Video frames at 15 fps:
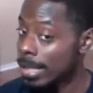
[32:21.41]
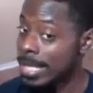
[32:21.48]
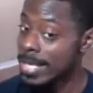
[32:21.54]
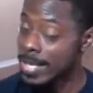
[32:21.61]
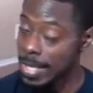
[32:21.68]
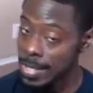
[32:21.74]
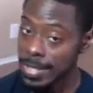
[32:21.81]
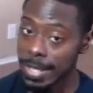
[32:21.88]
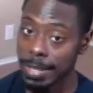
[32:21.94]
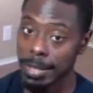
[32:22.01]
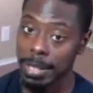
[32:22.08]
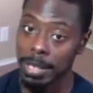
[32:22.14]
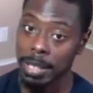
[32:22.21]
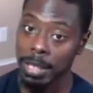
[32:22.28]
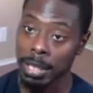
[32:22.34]
it
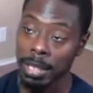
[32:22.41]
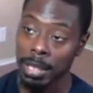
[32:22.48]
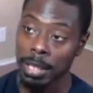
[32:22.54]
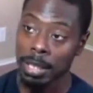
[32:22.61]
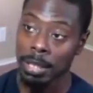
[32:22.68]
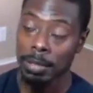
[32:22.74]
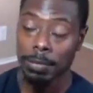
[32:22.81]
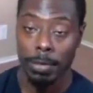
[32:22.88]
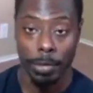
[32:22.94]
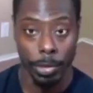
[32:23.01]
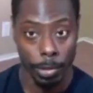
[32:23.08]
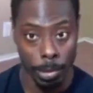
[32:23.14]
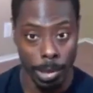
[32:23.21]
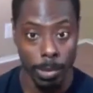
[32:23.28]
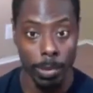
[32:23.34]
consistently
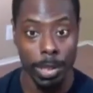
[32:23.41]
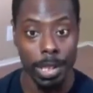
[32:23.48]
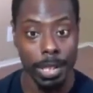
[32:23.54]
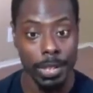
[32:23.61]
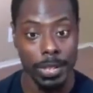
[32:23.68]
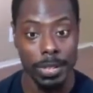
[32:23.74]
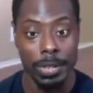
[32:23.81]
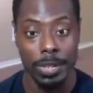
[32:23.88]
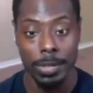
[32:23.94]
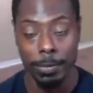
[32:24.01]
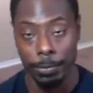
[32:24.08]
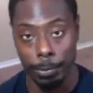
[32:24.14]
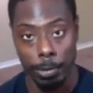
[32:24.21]
for 3 weeks,